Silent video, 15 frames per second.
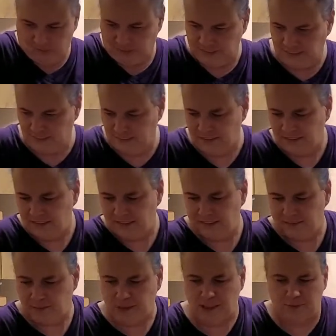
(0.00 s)

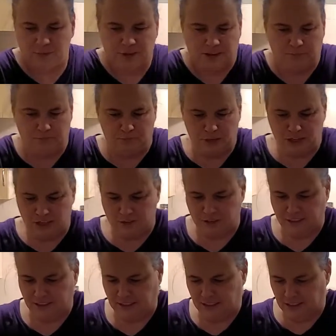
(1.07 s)
we got to put the butter
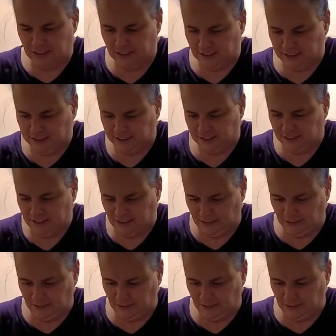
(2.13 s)
in there because,